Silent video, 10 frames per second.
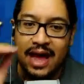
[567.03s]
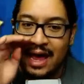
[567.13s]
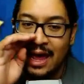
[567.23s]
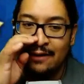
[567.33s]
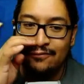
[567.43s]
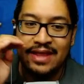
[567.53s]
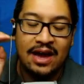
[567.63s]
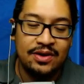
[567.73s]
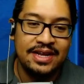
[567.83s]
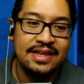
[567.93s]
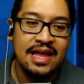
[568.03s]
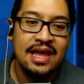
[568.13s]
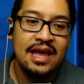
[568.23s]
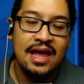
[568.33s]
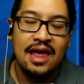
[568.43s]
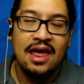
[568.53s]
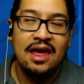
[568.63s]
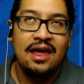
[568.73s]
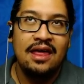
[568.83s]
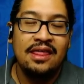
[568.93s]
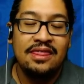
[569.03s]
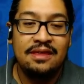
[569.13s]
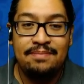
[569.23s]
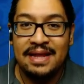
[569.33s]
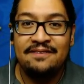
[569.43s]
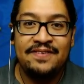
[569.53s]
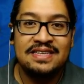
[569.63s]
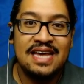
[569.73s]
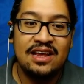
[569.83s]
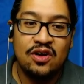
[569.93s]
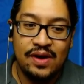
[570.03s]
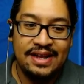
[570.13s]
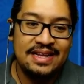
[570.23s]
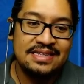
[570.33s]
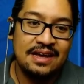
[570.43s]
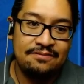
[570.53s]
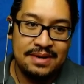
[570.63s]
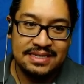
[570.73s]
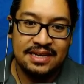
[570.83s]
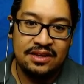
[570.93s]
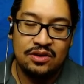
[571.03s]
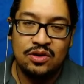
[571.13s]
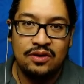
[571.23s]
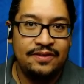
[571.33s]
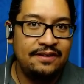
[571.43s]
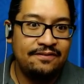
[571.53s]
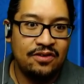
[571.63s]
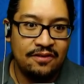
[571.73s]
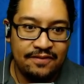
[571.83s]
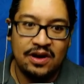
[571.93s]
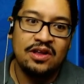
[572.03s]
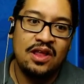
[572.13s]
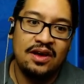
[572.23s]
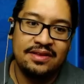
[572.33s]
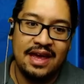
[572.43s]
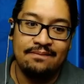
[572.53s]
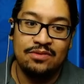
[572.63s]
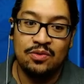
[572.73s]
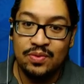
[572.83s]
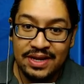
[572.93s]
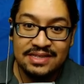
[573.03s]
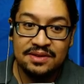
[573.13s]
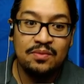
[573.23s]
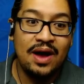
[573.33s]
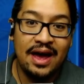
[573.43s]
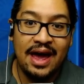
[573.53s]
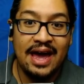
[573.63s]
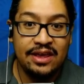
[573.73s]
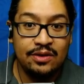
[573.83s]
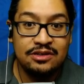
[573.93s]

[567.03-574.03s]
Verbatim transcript: have touted the benefits and greatness of Musketeer Goofy for a very long time. The reason why I use